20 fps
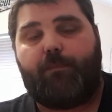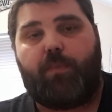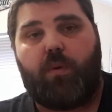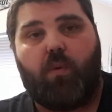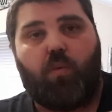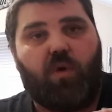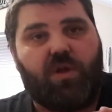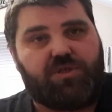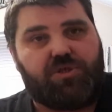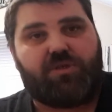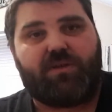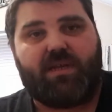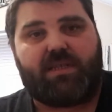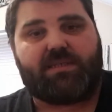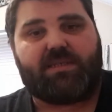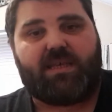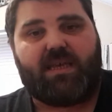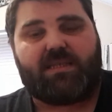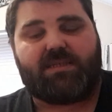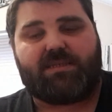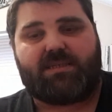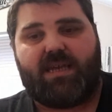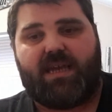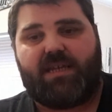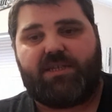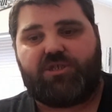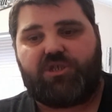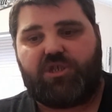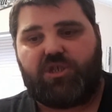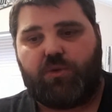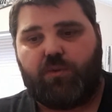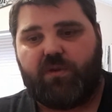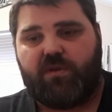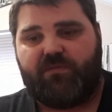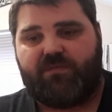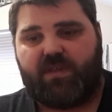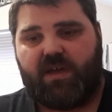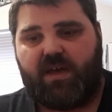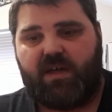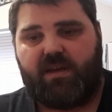But once you get to that stage, you will
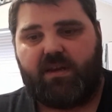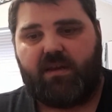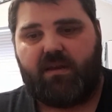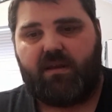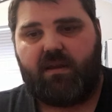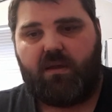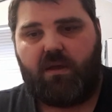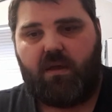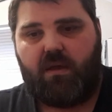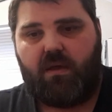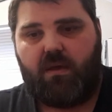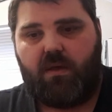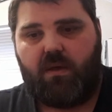have done